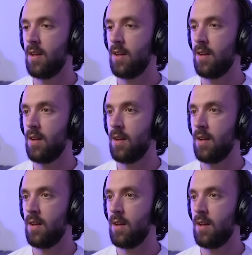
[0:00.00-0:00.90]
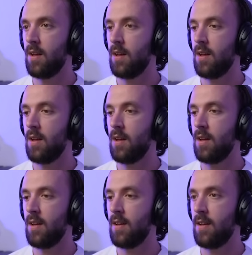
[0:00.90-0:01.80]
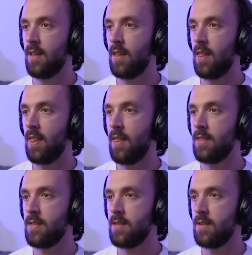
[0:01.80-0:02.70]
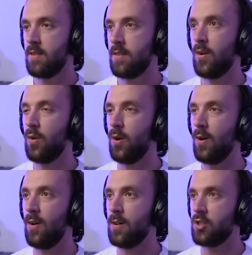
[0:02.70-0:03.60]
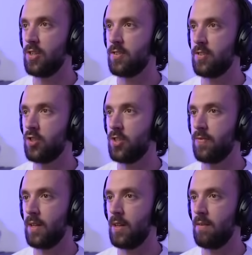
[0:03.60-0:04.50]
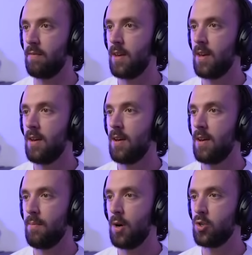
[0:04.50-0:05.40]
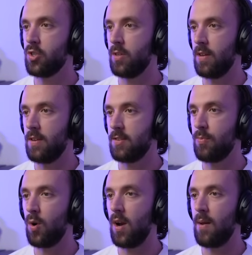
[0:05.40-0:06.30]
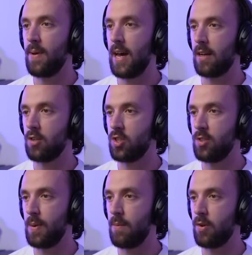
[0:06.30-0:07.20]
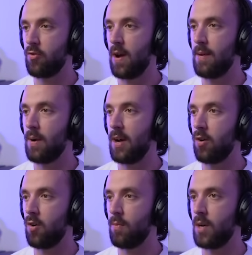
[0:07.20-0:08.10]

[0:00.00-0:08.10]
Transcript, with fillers: Guess he doesn't trust you as much as you think. That's enough. Oh, she's she's feeling emotional and disappointed about it because she's been betrayed by her own